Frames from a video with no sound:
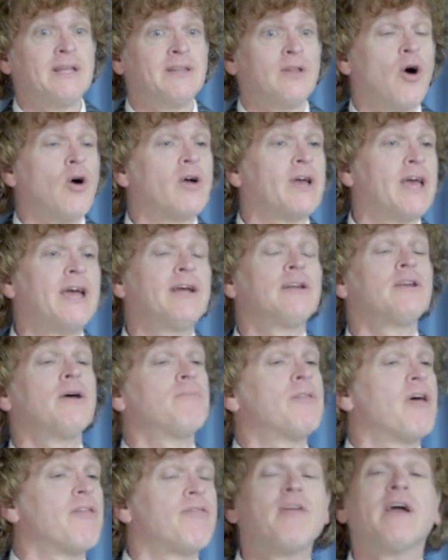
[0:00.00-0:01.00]
in the
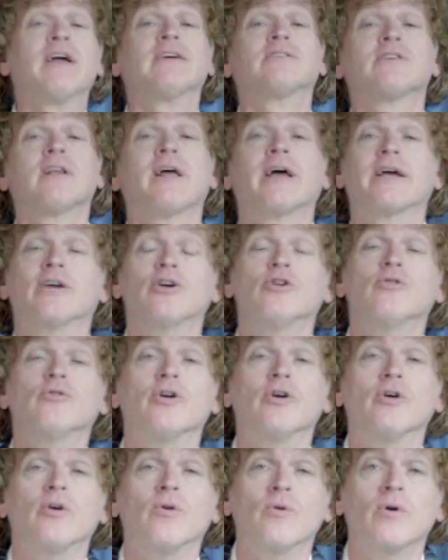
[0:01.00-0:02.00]
kingdom that thinks like you
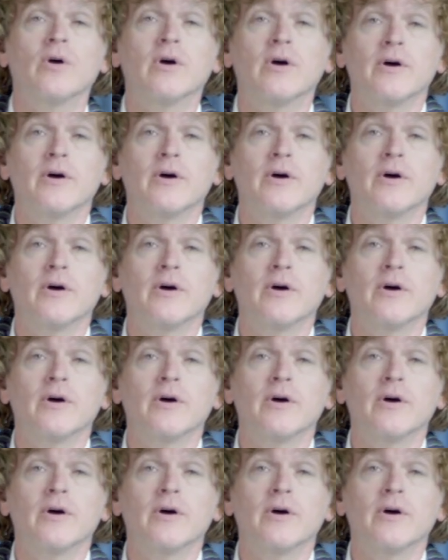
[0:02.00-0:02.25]
do